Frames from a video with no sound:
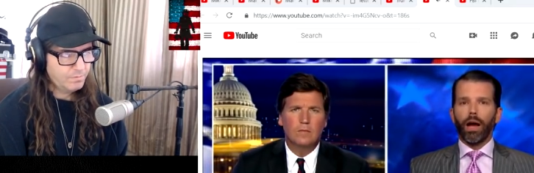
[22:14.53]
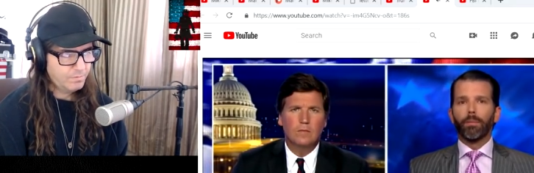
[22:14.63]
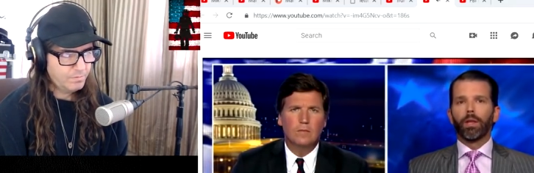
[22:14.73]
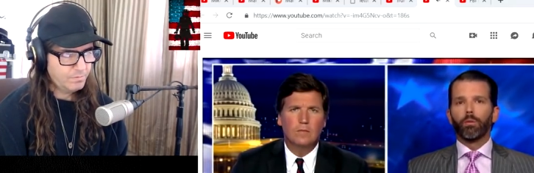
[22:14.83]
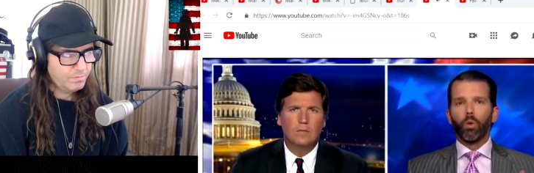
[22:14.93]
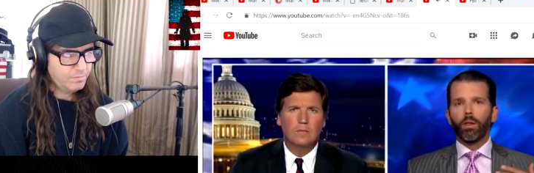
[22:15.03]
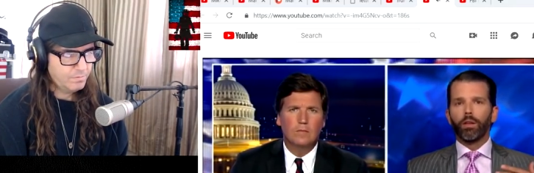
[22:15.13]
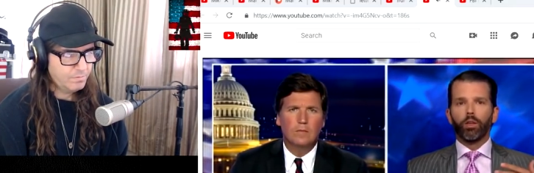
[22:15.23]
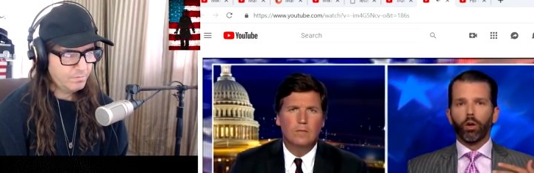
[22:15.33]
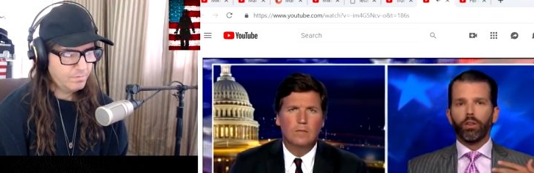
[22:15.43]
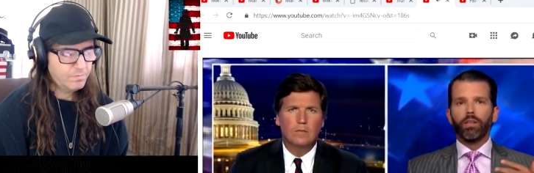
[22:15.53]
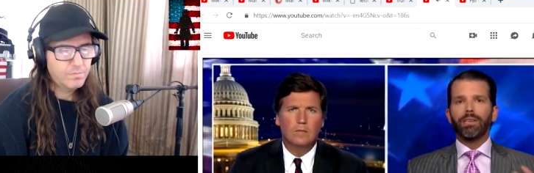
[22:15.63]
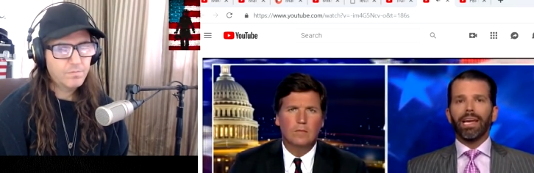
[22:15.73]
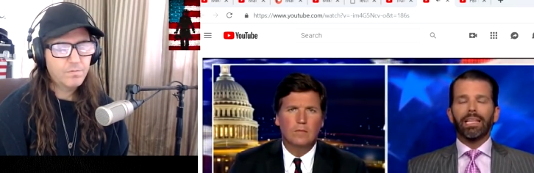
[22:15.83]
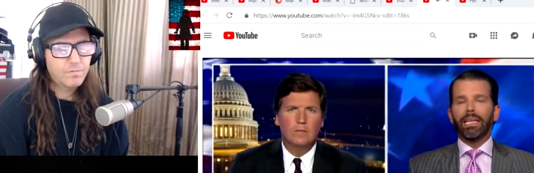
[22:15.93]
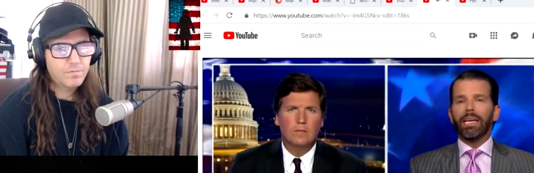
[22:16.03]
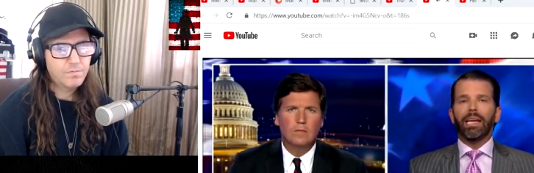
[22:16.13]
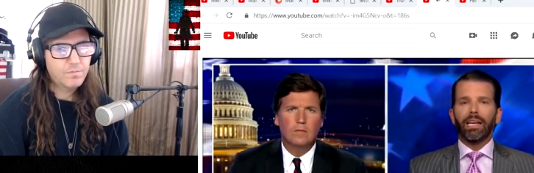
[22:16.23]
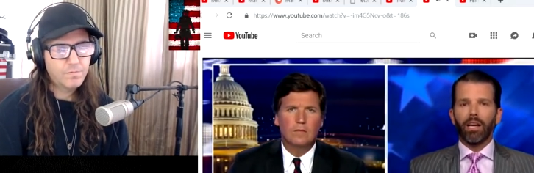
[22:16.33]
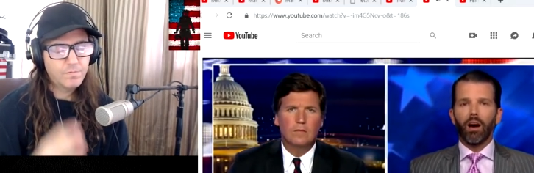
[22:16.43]
Speaker 1: I'm the one that took the daily
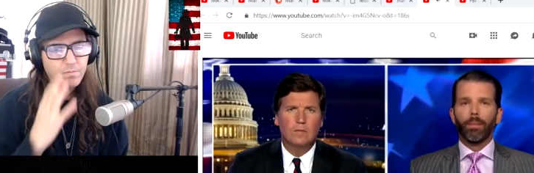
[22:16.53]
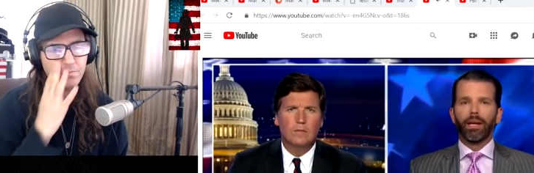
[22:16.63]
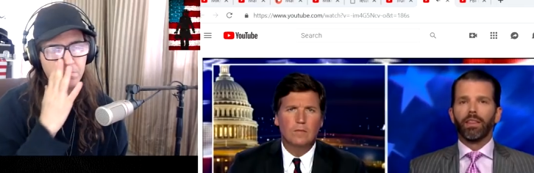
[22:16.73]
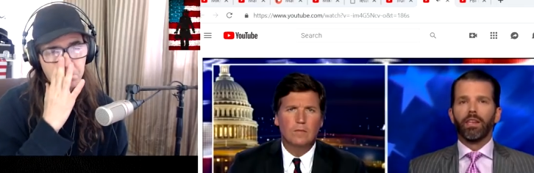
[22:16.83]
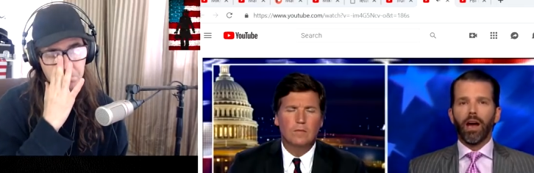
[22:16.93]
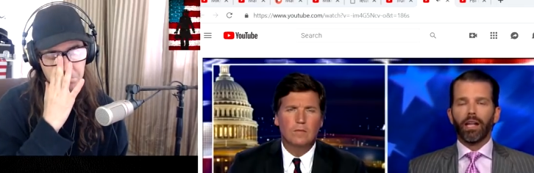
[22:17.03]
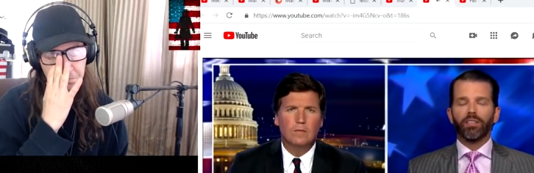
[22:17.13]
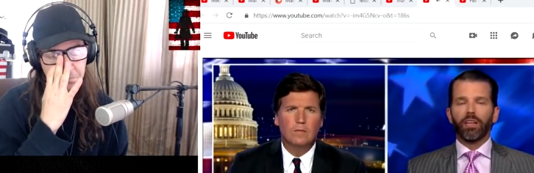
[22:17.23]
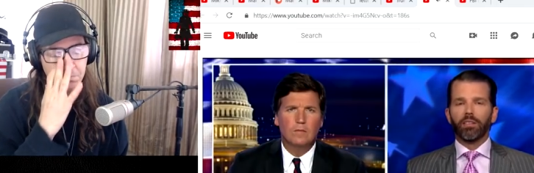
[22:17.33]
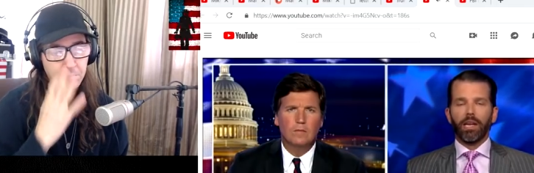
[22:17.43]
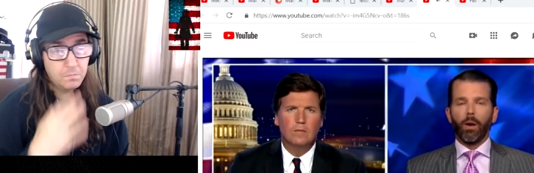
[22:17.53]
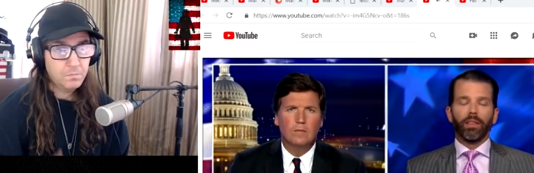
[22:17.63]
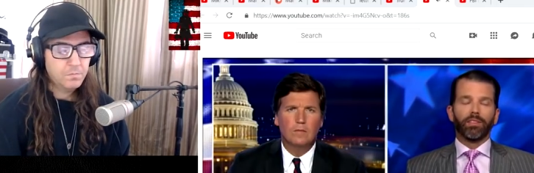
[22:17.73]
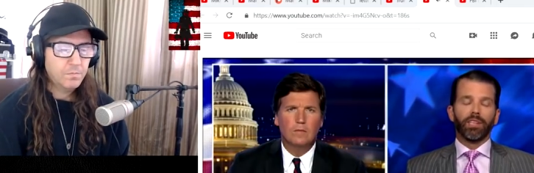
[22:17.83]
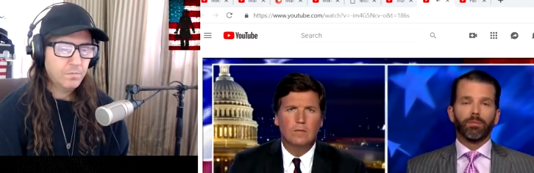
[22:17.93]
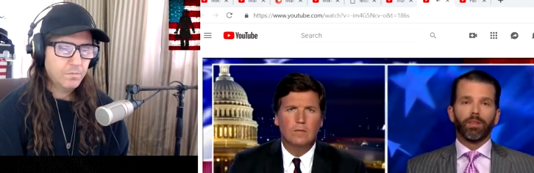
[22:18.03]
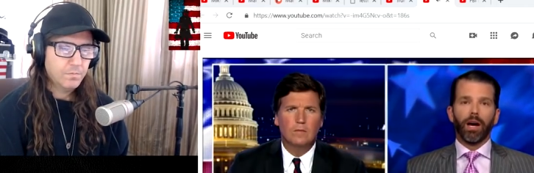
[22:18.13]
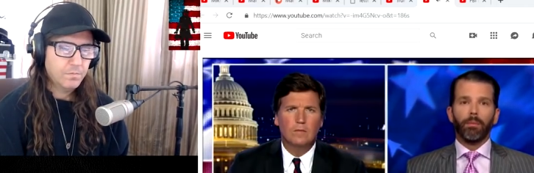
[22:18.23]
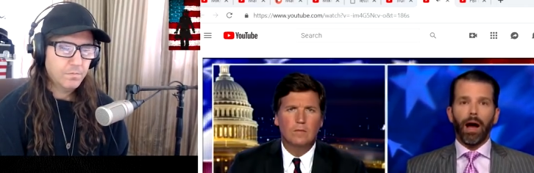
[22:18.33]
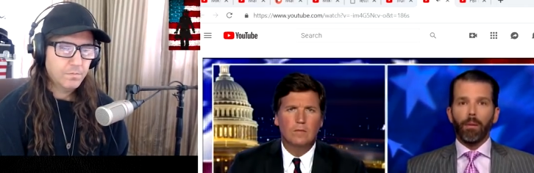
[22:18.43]
incoming, the nonsense. Now, at the same
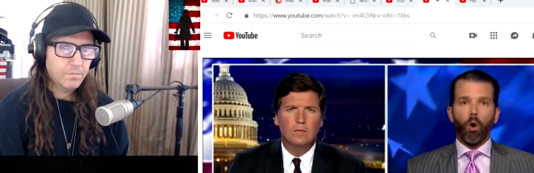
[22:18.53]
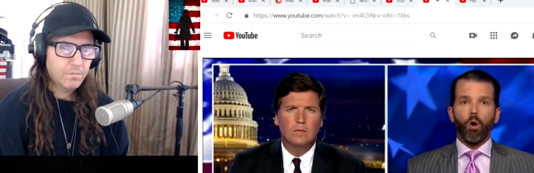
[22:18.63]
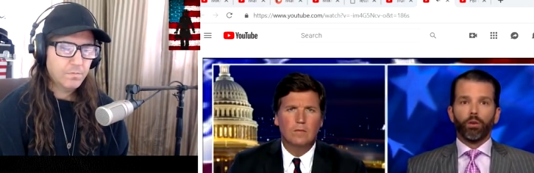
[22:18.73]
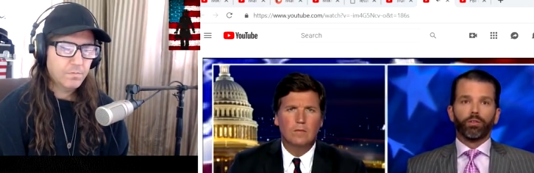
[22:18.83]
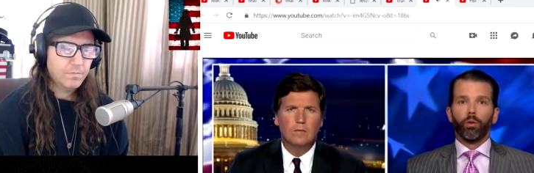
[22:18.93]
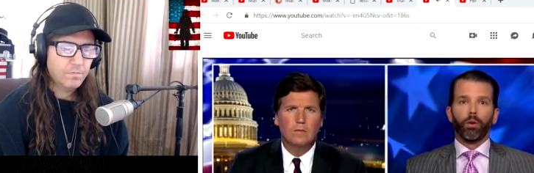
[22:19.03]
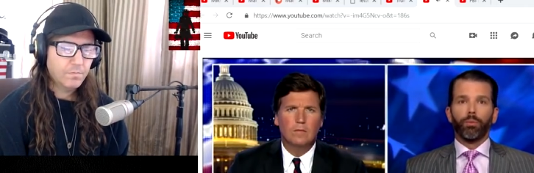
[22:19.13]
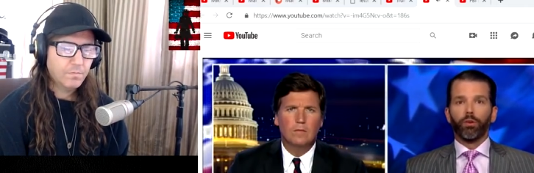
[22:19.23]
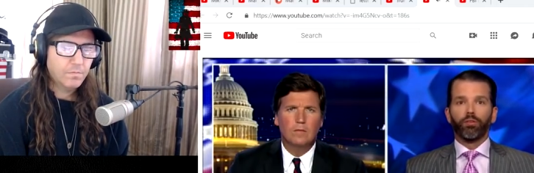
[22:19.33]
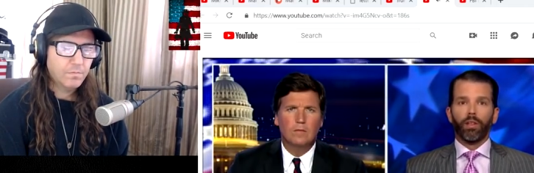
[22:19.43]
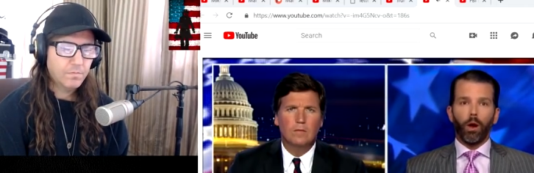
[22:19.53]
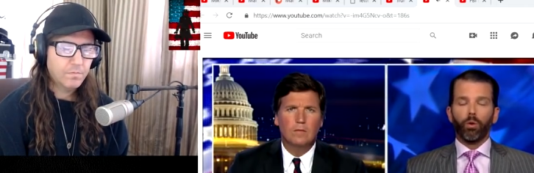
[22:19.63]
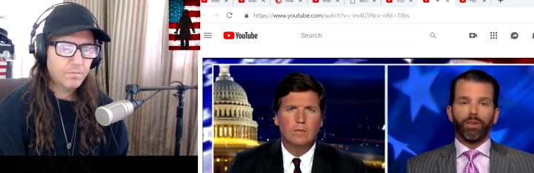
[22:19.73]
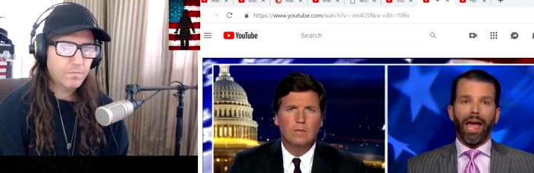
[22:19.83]
time, I'm also the person that was